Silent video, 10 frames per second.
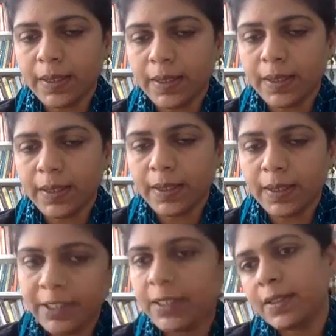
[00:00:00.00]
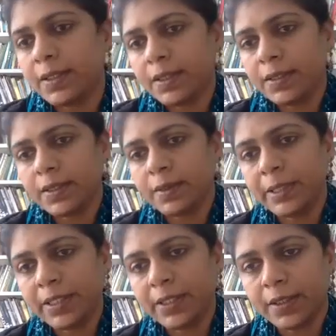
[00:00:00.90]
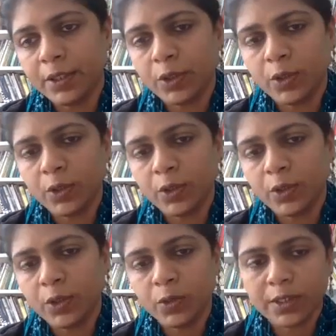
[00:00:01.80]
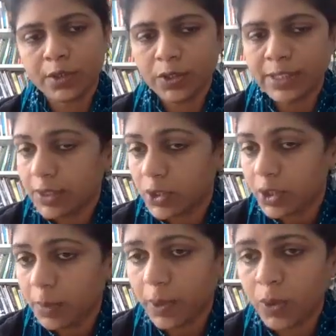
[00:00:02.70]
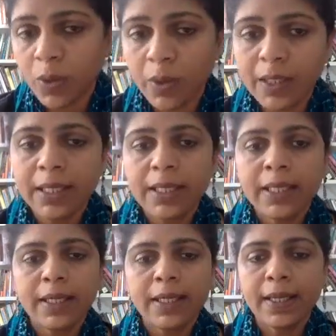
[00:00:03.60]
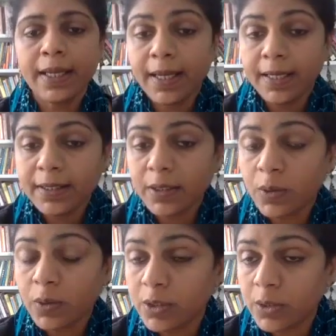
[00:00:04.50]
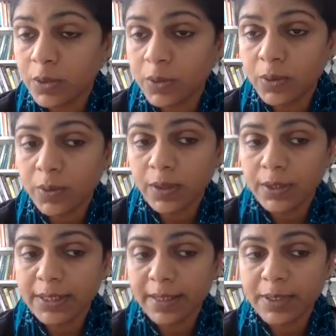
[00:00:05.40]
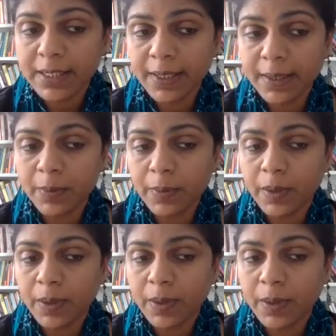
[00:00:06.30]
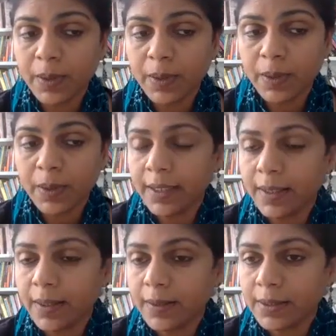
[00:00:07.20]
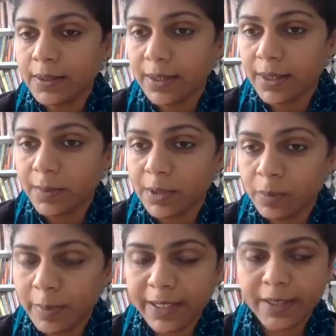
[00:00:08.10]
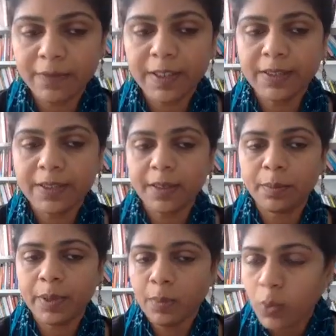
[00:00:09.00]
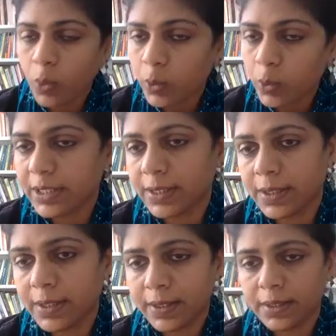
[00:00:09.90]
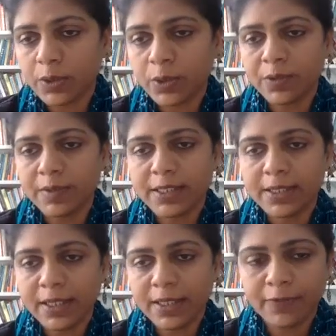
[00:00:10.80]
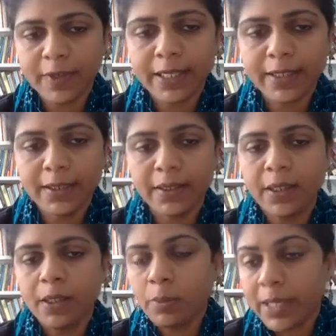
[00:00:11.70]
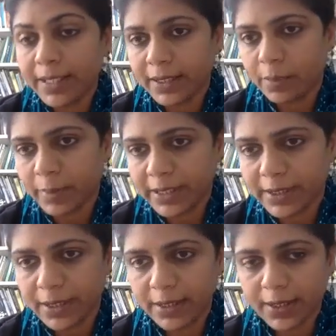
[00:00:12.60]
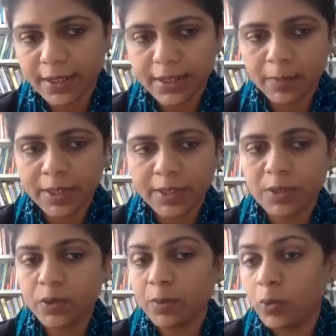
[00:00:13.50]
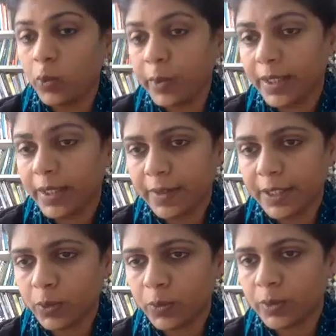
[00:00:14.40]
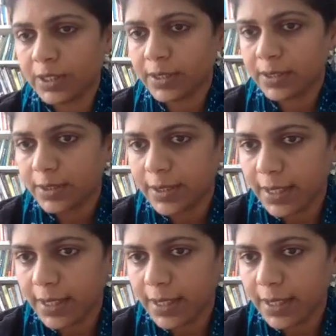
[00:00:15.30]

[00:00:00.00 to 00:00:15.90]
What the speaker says: vis-a-vis being a universal citizenship, or and also at the same time, these schemes make it whether they promote a sort of stratified market-based entitlement. So moving, this